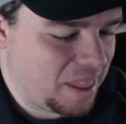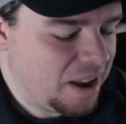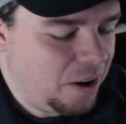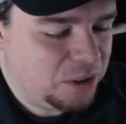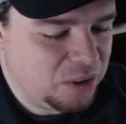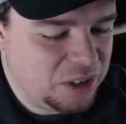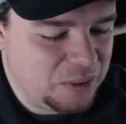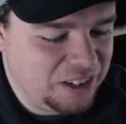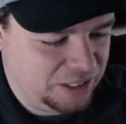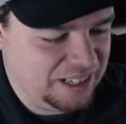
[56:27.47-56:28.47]
You know,
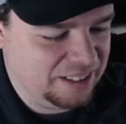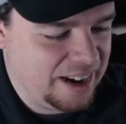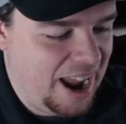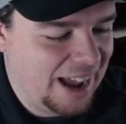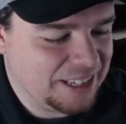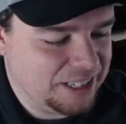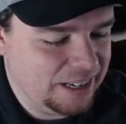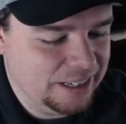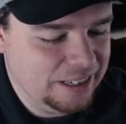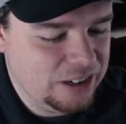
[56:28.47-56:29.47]
do interesting, like
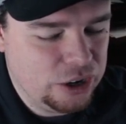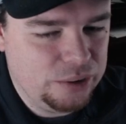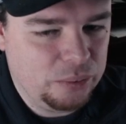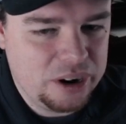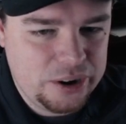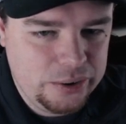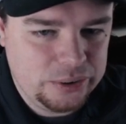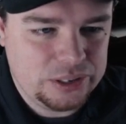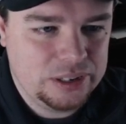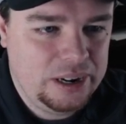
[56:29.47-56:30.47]
acid could
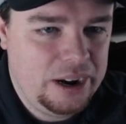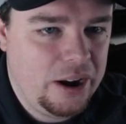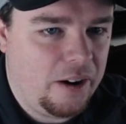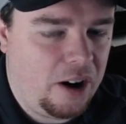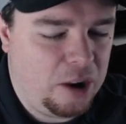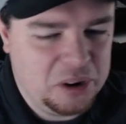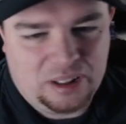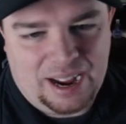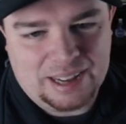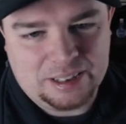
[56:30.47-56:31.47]
reduce armor
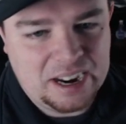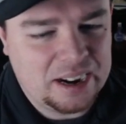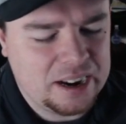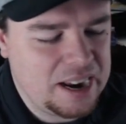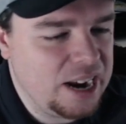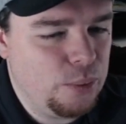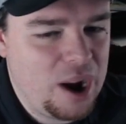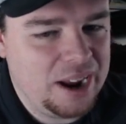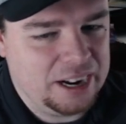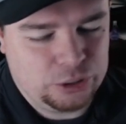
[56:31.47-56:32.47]
class, like it could eat
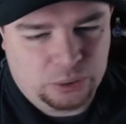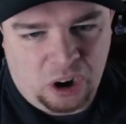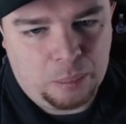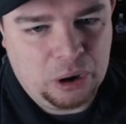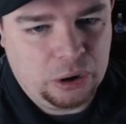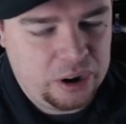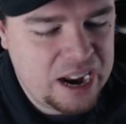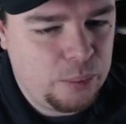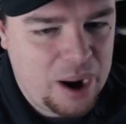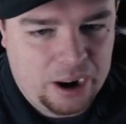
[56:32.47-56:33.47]
away at natural armor or
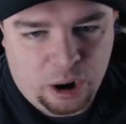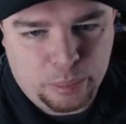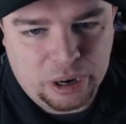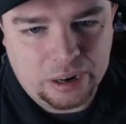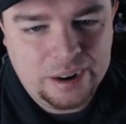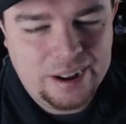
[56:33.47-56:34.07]
eat away at armor.